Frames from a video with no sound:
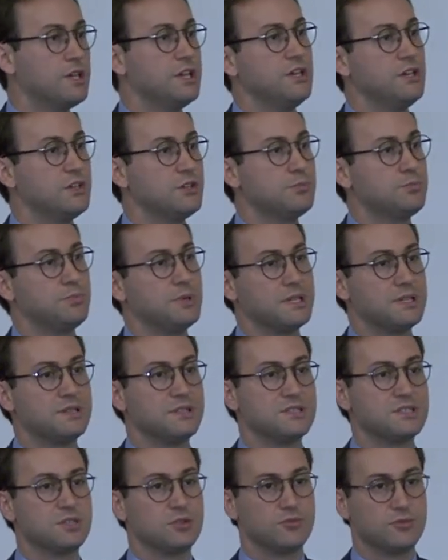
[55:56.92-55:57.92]
here, but
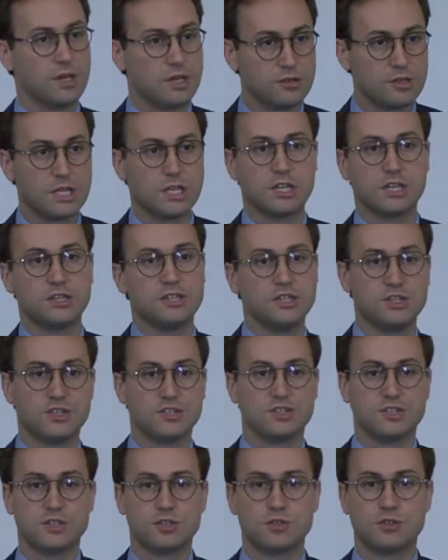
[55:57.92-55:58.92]
the surrounding
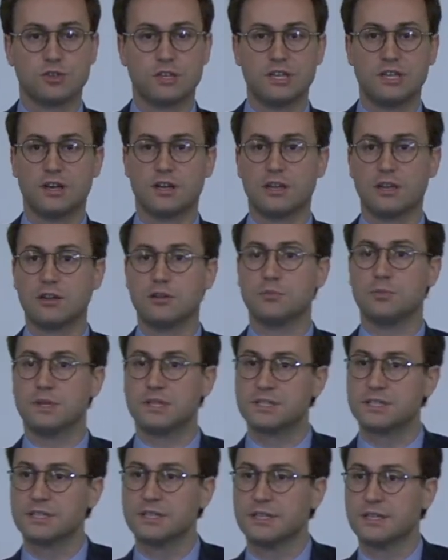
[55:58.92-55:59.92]
conditions in Turkey are a little
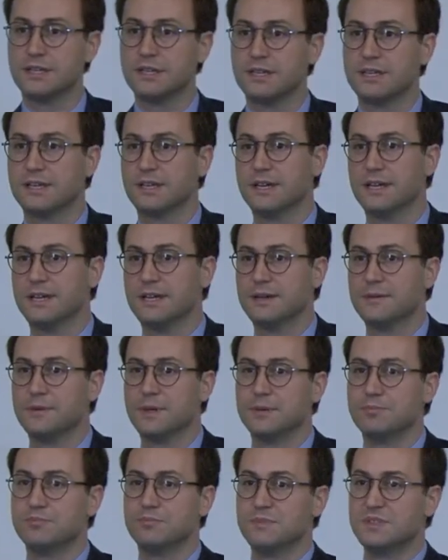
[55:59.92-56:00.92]
bit
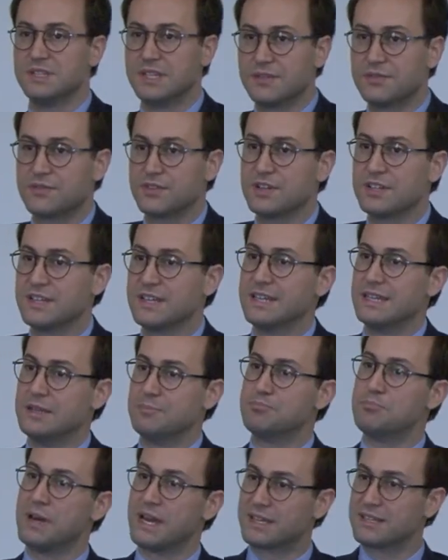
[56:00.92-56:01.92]
uh, different and
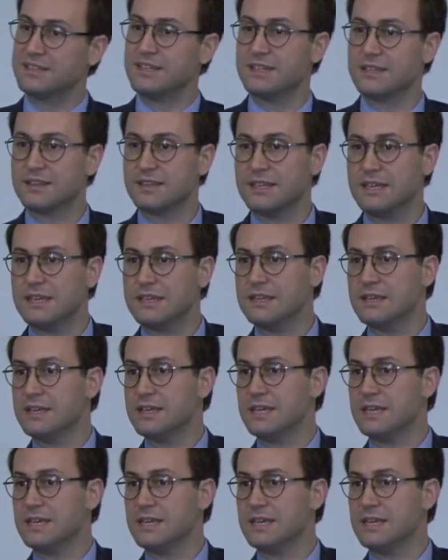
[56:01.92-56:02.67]
impacting the